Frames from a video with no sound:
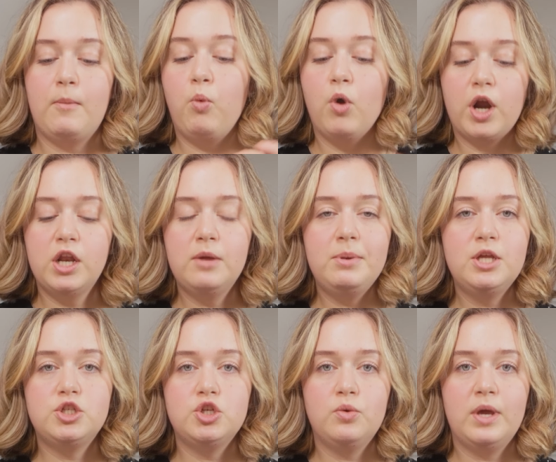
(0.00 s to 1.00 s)
We're gonna
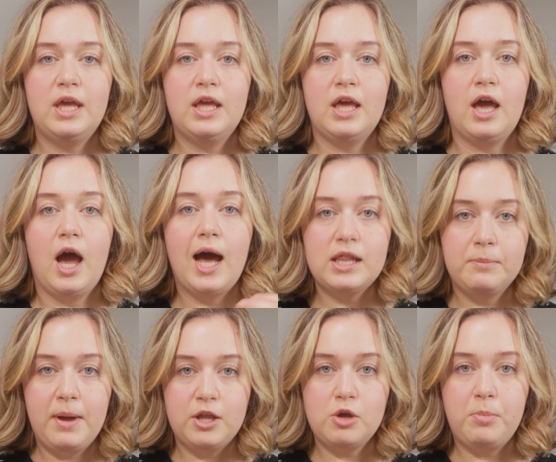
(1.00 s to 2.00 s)
be doing
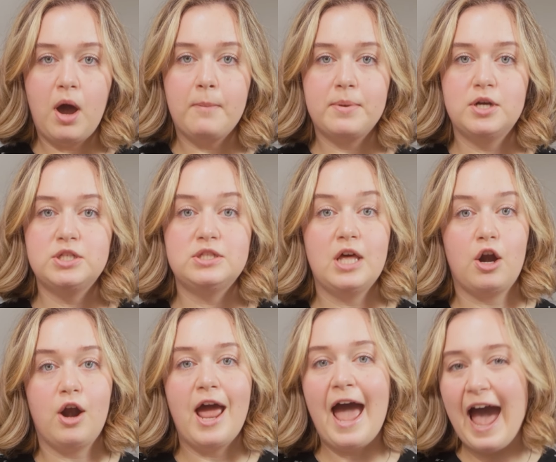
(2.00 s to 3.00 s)
jalapeno poppers that
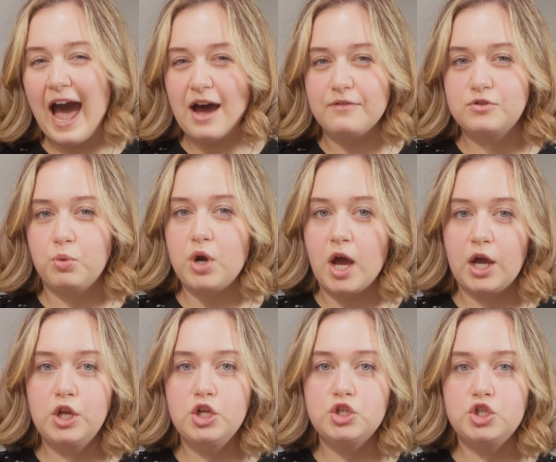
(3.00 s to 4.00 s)
are halved. We're not
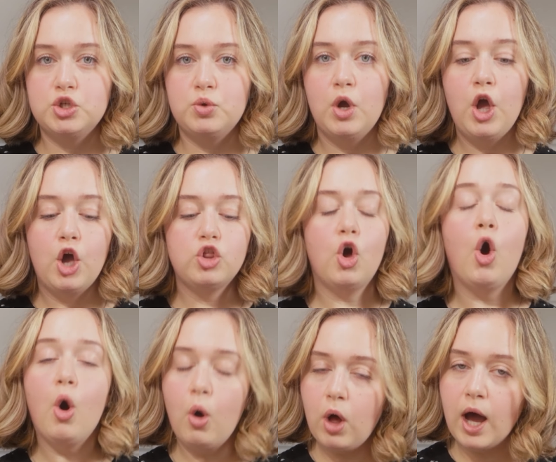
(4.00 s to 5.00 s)
gonna do the
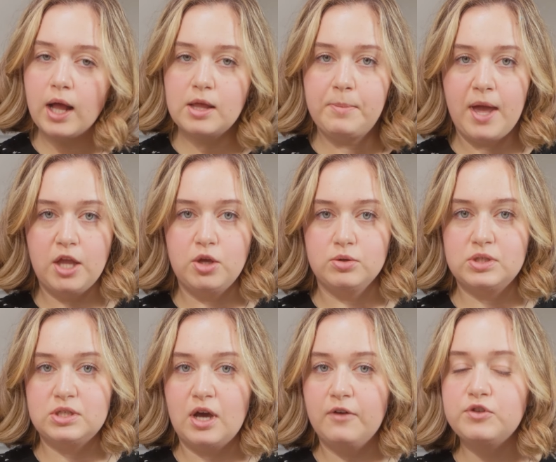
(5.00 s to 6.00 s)
whole jalapeno
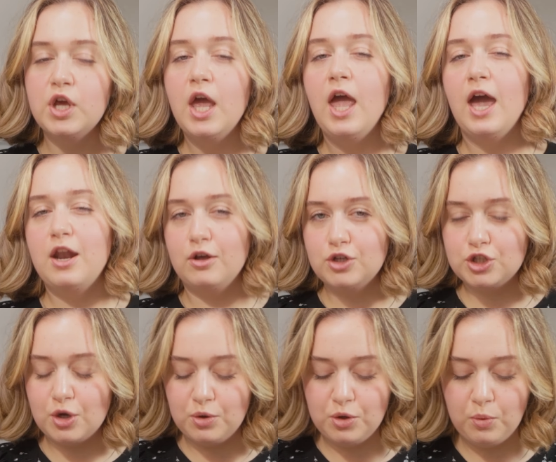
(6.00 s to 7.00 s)
stuffed, and I'll
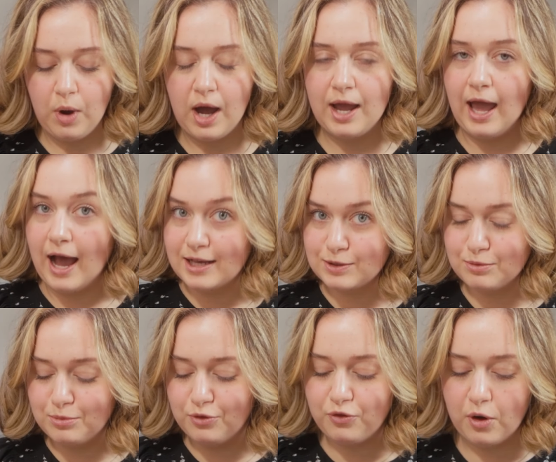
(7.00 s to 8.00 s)
show you why as we
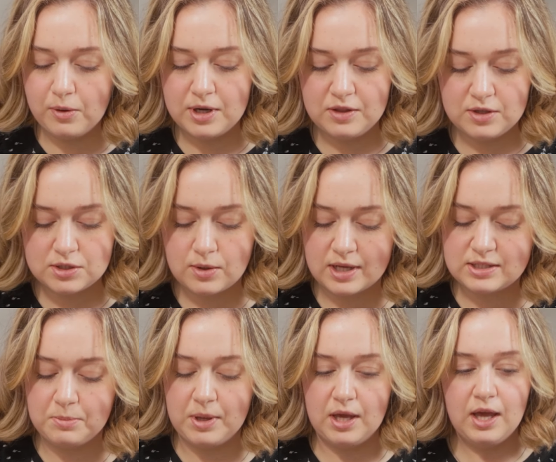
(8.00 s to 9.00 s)
move forward in this
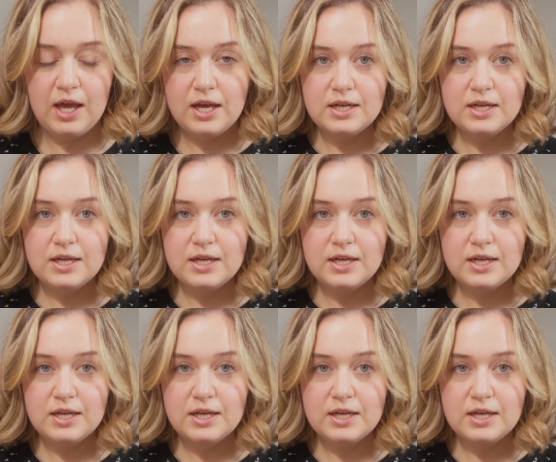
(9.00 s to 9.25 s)
recipe.